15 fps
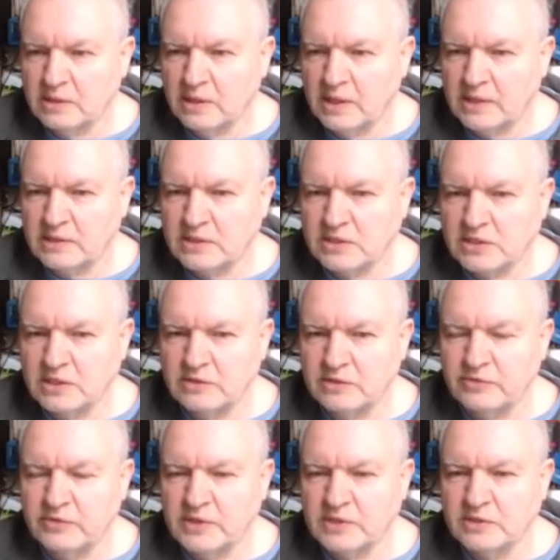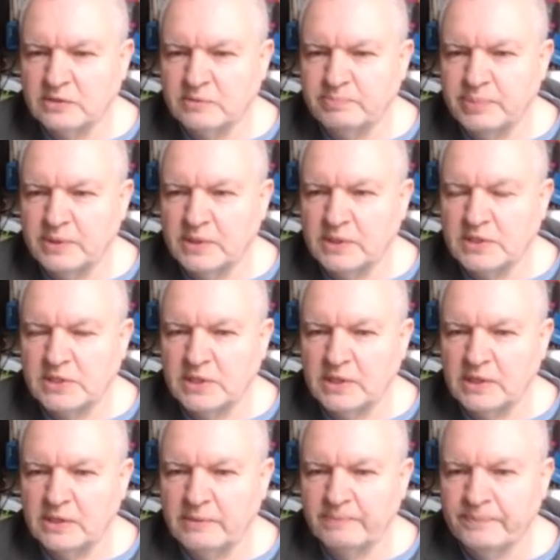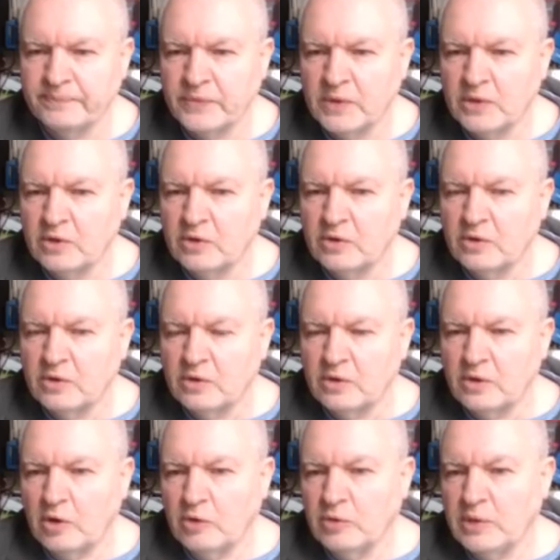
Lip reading: let's see if there's an ability. Oh